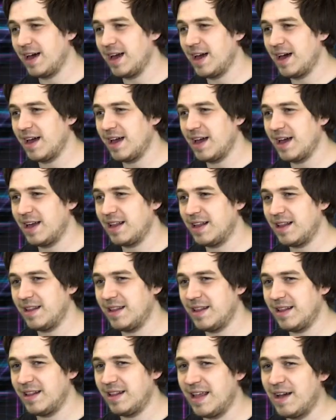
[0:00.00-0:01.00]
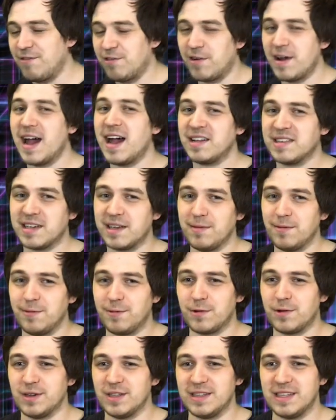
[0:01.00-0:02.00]
I, I, I never ask him
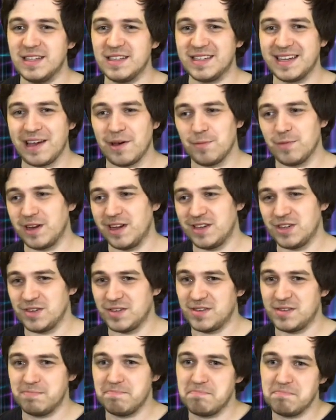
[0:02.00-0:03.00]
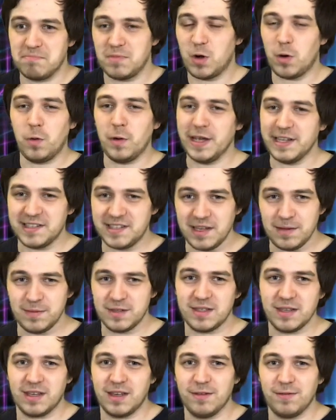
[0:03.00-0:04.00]
for a discount, but he just always
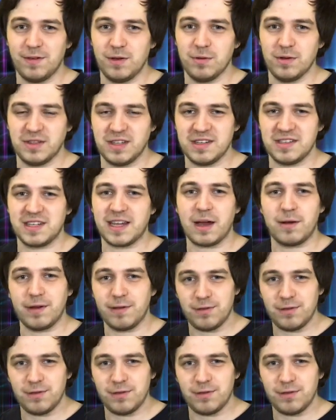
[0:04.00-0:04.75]
seems to give you a discount